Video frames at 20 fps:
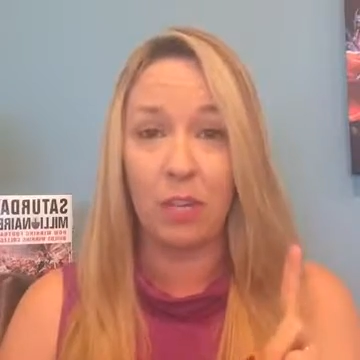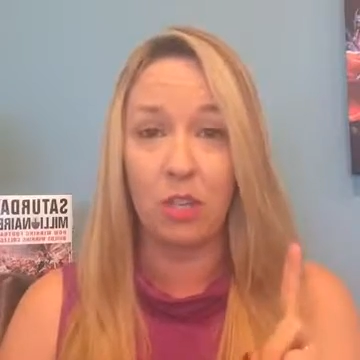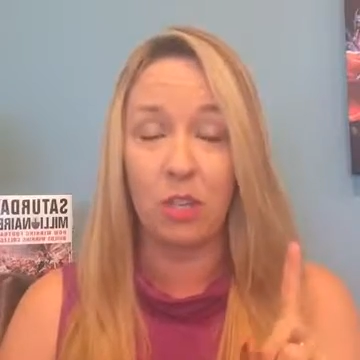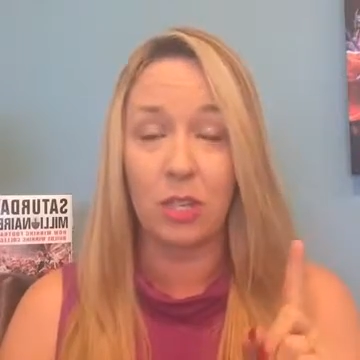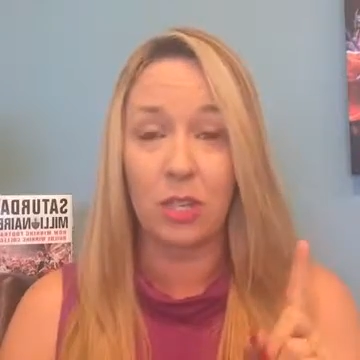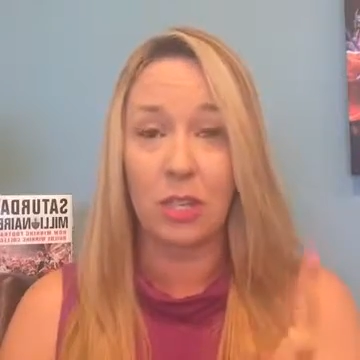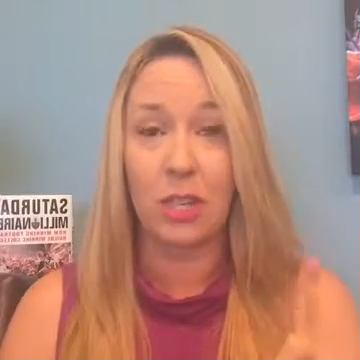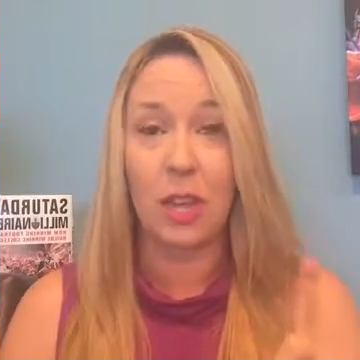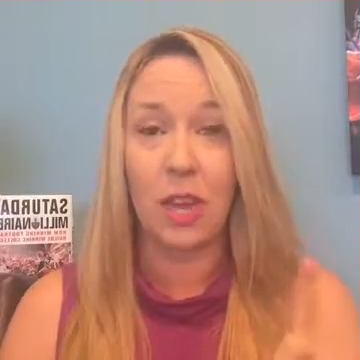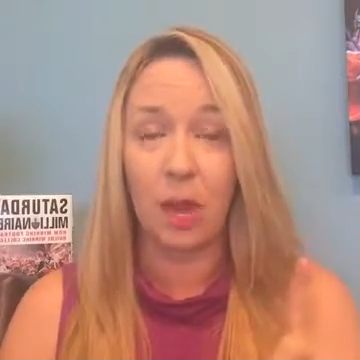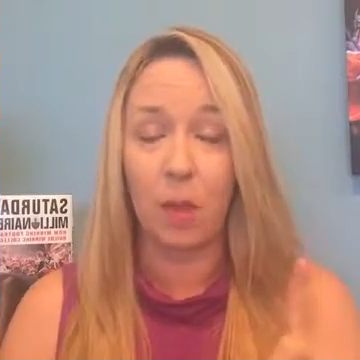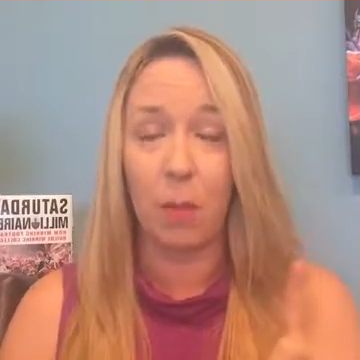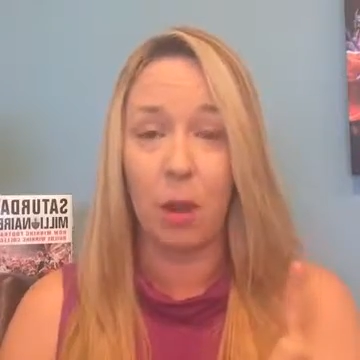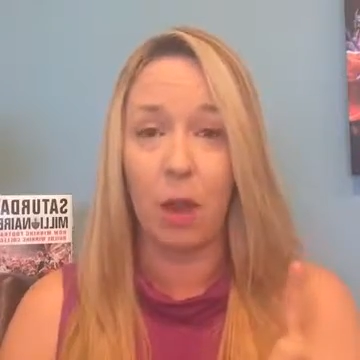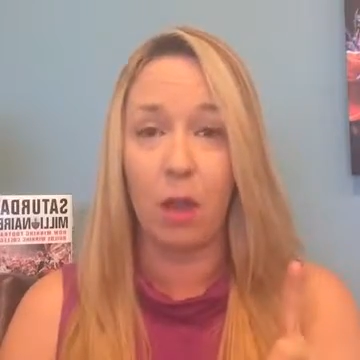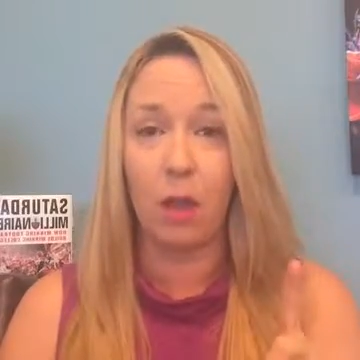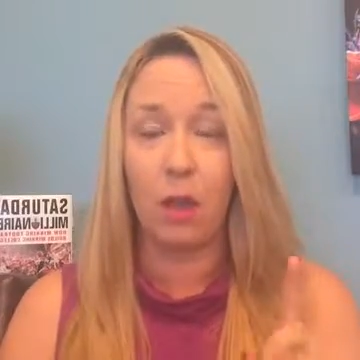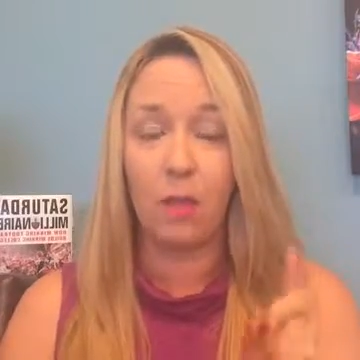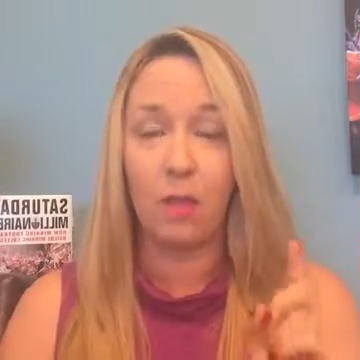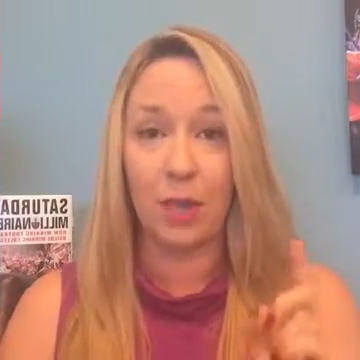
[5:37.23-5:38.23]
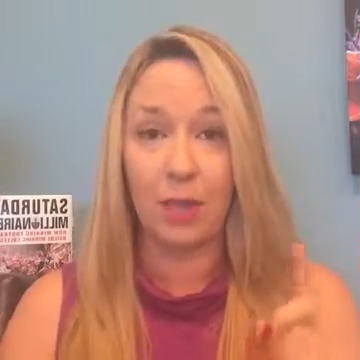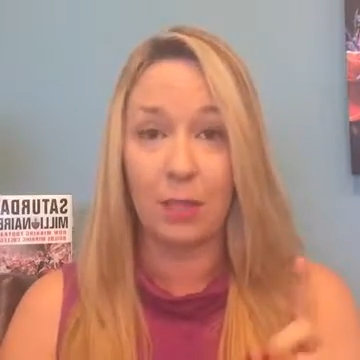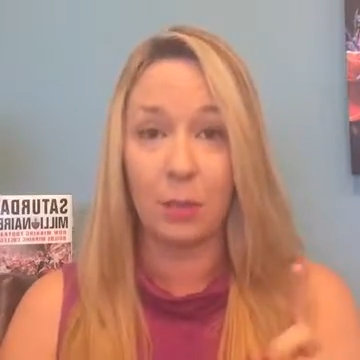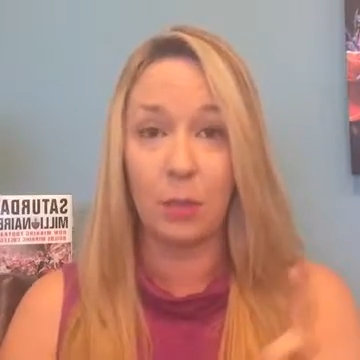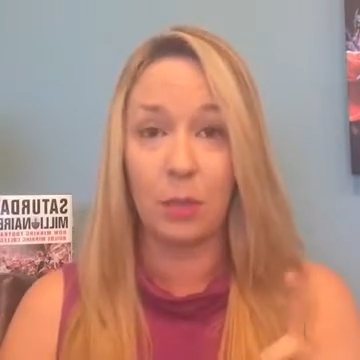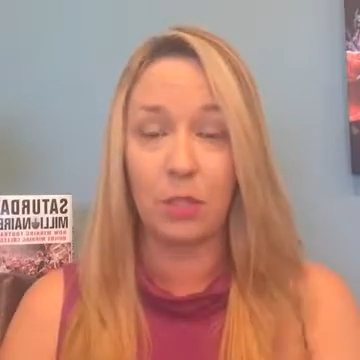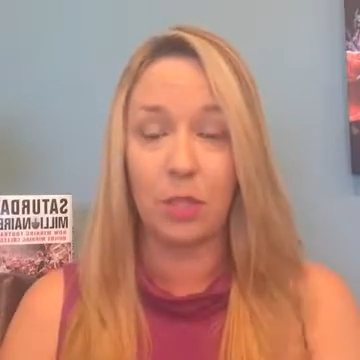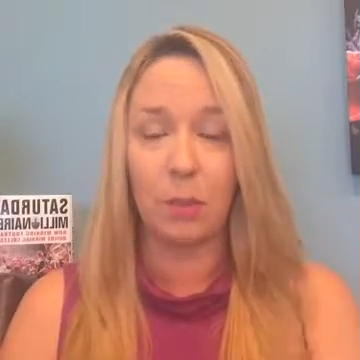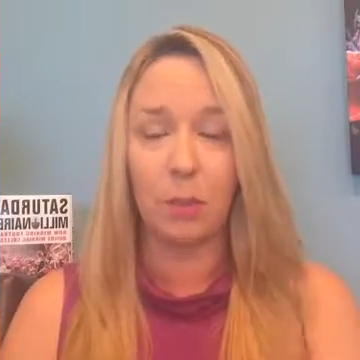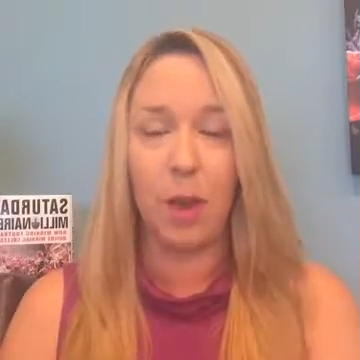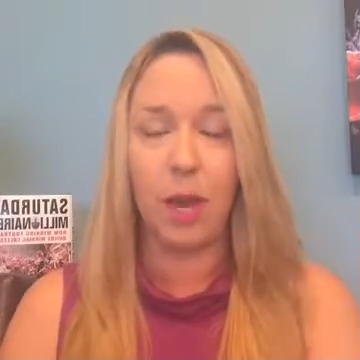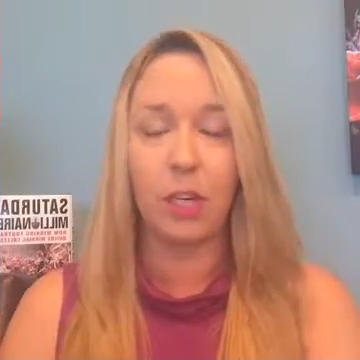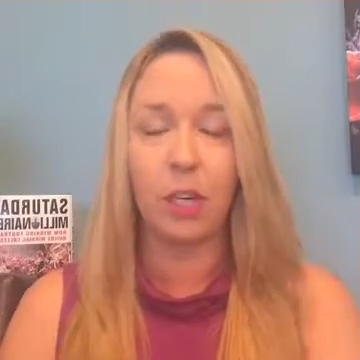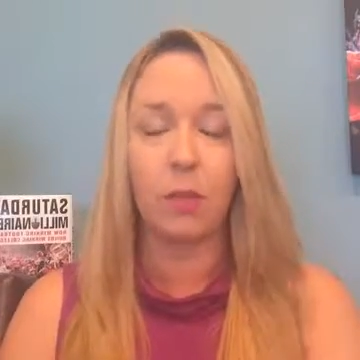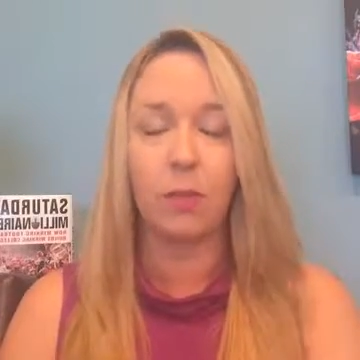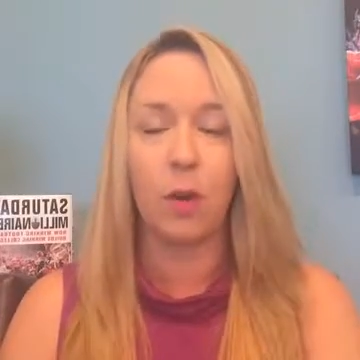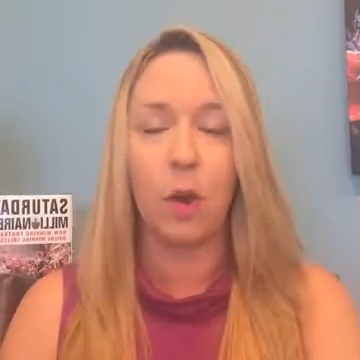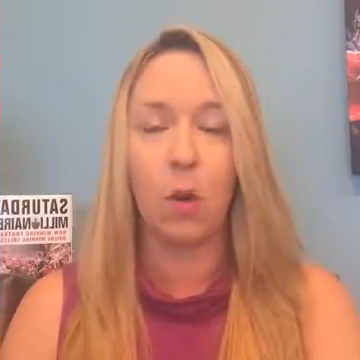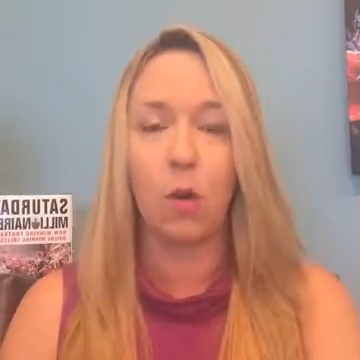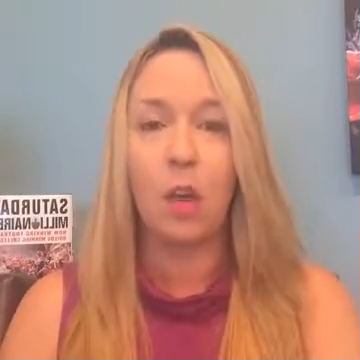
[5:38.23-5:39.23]
It's just a camera that has a built-in
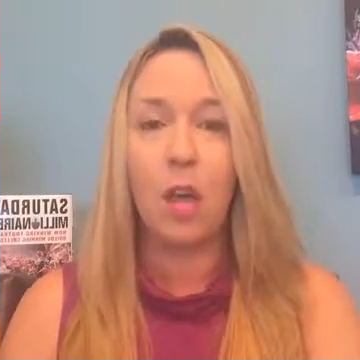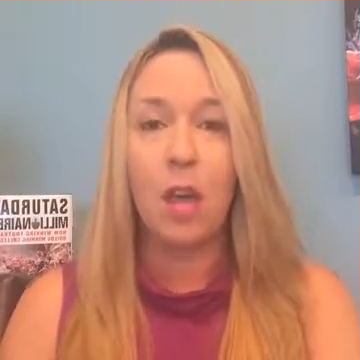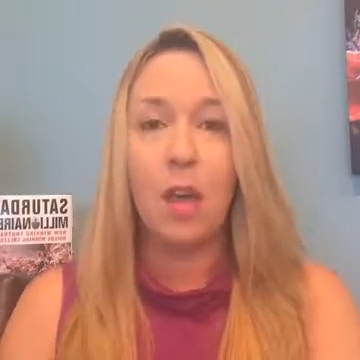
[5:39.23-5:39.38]
microphone.